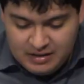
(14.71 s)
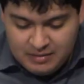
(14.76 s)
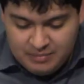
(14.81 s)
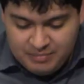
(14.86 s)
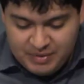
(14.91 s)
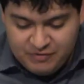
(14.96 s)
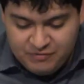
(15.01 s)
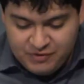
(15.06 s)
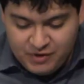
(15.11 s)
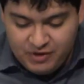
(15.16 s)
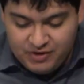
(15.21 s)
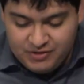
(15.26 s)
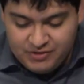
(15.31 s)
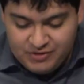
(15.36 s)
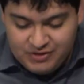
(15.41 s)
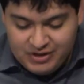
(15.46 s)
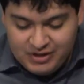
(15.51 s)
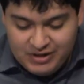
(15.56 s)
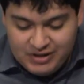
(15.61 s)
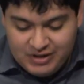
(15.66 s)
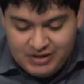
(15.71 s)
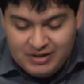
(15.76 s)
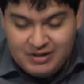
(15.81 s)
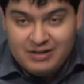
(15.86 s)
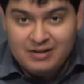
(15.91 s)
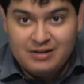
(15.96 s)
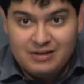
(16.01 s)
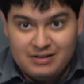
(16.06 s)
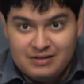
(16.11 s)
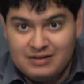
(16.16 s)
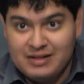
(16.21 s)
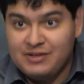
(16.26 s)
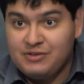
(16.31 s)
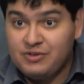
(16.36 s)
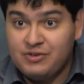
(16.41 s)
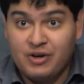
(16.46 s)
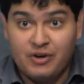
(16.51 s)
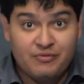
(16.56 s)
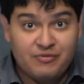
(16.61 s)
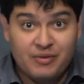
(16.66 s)
But first, let's
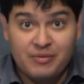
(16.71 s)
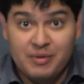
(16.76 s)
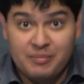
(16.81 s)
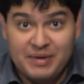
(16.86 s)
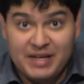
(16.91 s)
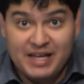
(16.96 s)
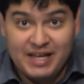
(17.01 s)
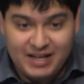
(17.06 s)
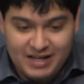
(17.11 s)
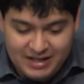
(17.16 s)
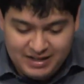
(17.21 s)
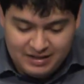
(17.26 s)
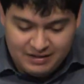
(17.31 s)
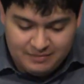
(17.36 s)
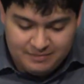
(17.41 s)
start from the beginning.